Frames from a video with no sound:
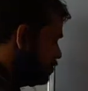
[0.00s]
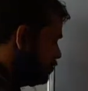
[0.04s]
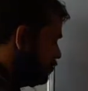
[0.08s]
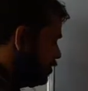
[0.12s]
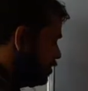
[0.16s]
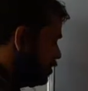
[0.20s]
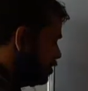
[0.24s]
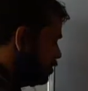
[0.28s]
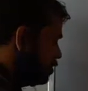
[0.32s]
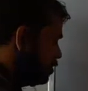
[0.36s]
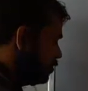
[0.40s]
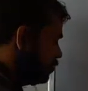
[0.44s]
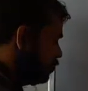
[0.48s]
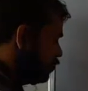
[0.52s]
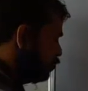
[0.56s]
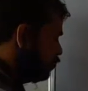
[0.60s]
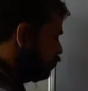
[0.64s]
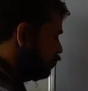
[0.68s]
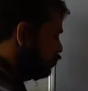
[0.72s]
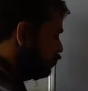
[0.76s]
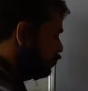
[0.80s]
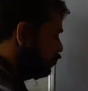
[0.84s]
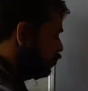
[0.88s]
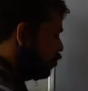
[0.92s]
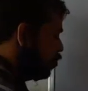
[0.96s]
with
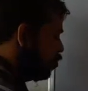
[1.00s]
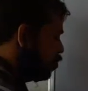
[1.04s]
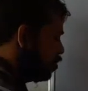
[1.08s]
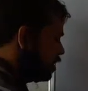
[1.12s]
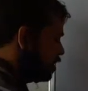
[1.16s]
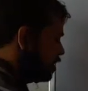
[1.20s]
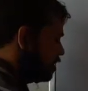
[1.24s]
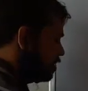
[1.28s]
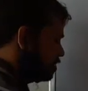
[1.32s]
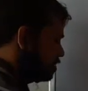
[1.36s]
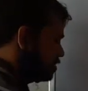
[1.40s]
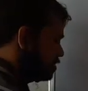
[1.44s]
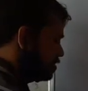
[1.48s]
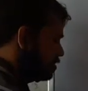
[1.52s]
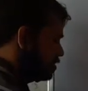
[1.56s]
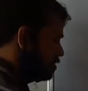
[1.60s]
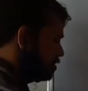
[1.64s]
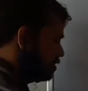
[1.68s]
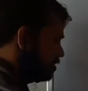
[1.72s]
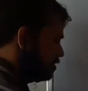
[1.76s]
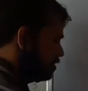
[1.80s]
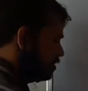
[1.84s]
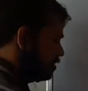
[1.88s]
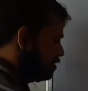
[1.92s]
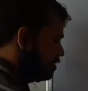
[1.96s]
focus,
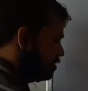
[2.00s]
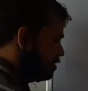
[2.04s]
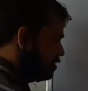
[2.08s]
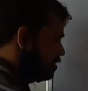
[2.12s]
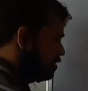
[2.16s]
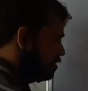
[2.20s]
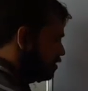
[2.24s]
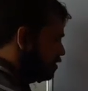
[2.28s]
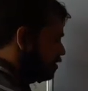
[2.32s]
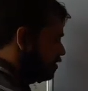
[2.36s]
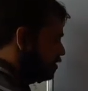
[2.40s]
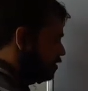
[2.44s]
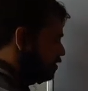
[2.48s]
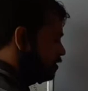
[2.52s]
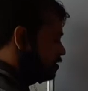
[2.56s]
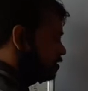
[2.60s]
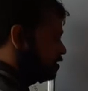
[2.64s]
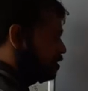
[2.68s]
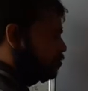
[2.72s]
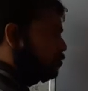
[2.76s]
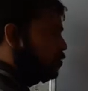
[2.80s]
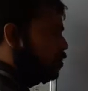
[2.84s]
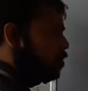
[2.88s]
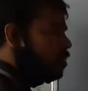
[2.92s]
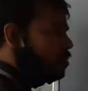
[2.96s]
the
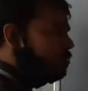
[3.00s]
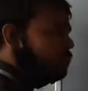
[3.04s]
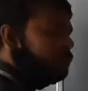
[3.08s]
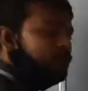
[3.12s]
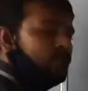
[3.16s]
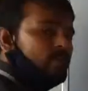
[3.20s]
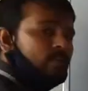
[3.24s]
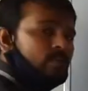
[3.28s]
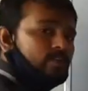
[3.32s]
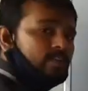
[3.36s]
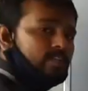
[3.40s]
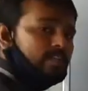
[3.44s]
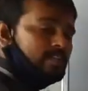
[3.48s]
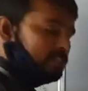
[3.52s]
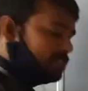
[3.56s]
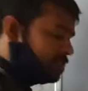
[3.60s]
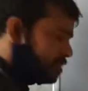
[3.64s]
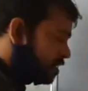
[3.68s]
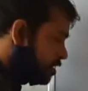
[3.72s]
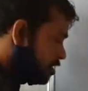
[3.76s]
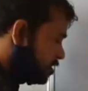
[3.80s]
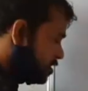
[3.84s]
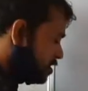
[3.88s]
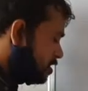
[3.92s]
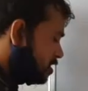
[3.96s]
sum of
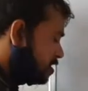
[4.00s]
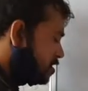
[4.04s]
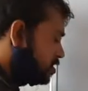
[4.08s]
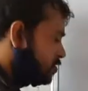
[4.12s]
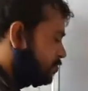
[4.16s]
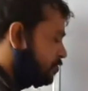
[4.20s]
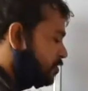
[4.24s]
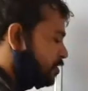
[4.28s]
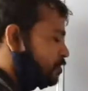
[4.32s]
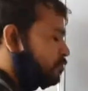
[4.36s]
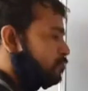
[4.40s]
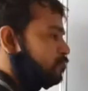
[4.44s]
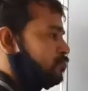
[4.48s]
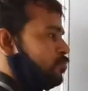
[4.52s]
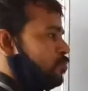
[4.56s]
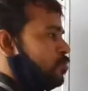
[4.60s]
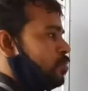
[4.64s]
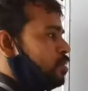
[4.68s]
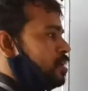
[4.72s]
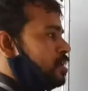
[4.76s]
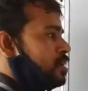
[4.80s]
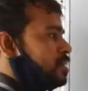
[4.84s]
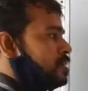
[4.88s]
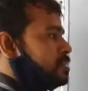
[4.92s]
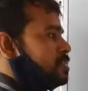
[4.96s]
distances with
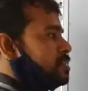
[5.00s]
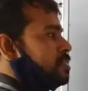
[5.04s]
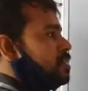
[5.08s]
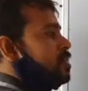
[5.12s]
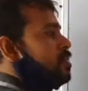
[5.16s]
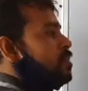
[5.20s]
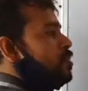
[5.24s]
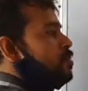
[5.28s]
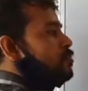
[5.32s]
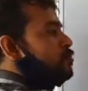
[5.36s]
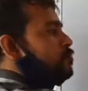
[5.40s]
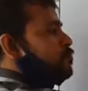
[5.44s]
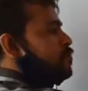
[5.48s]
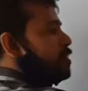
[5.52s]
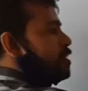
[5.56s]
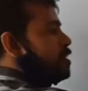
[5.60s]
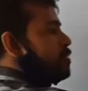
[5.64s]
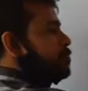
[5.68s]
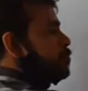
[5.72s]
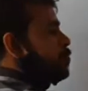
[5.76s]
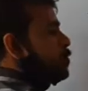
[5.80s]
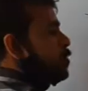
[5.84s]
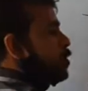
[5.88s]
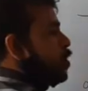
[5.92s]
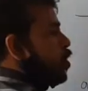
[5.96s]
focus for the
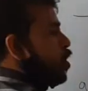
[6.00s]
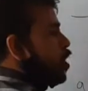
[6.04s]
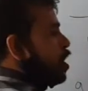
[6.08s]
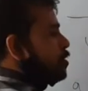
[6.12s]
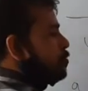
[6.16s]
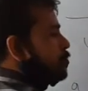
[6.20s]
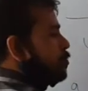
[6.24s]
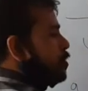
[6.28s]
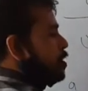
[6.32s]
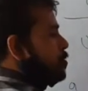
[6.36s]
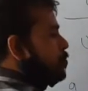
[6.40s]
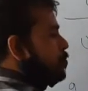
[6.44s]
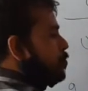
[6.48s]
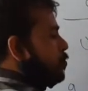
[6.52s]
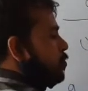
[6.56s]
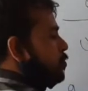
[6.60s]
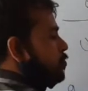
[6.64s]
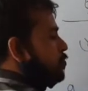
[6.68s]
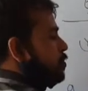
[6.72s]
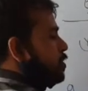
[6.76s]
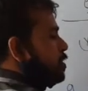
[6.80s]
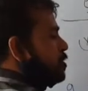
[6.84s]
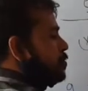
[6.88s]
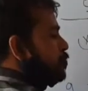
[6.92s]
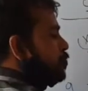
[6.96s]
normal,
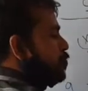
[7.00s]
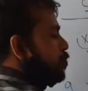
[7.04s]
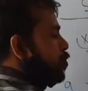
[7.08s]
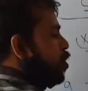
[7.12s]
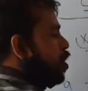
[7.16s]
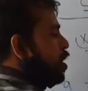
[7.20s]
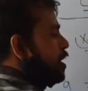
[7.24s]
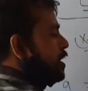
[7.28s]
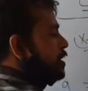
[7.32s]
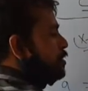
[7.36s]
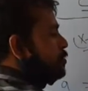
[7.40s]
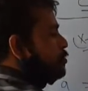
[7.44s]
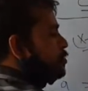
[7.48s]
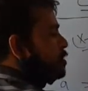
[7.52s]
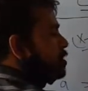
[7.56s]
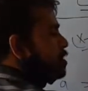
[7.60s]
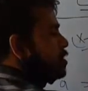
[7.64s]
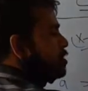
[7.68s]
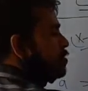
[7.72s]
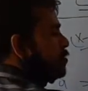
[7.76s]
for the point which is